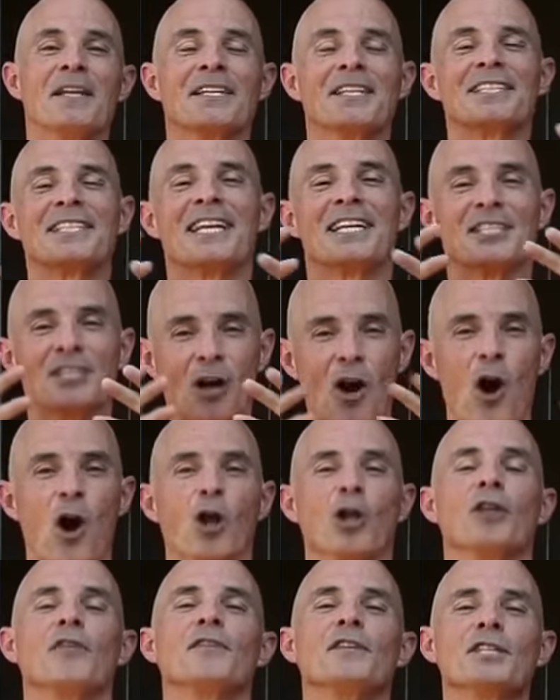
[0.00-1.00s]
to test
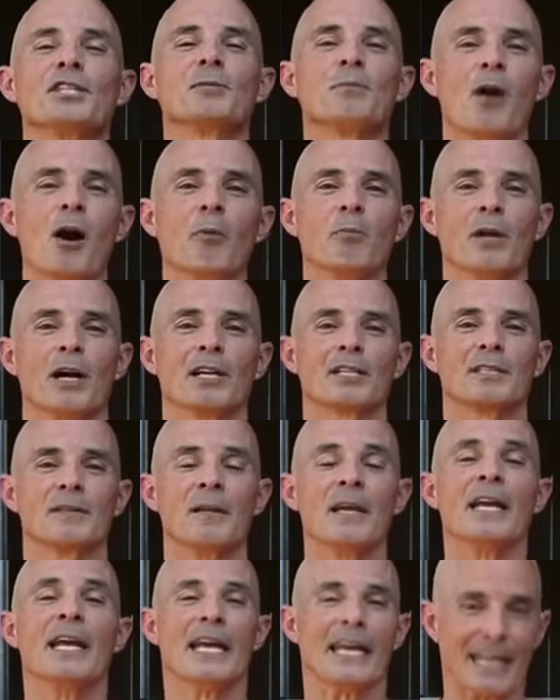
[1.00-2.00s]
all of these small blocks.
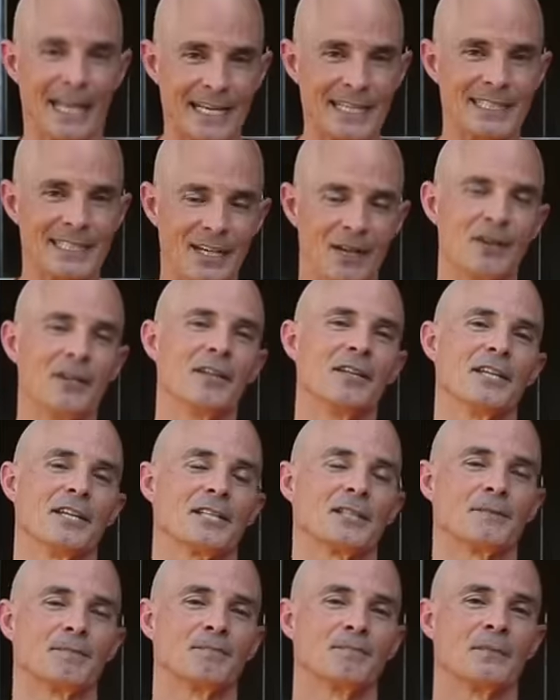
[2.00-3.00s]
And I can tell you
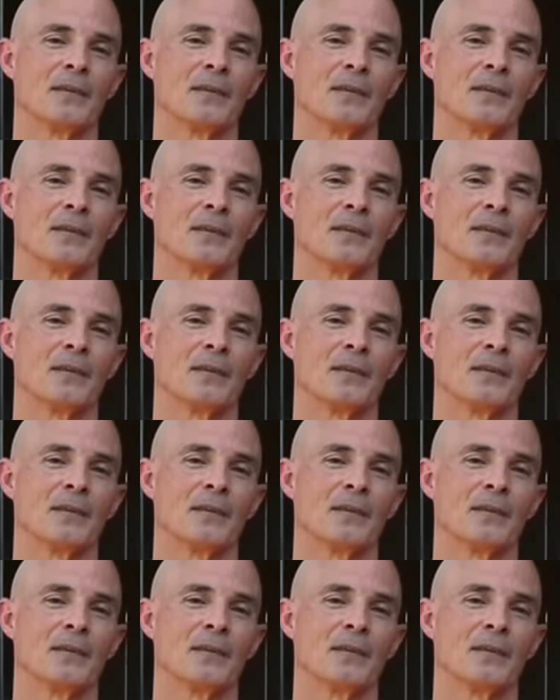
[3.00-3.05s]
this,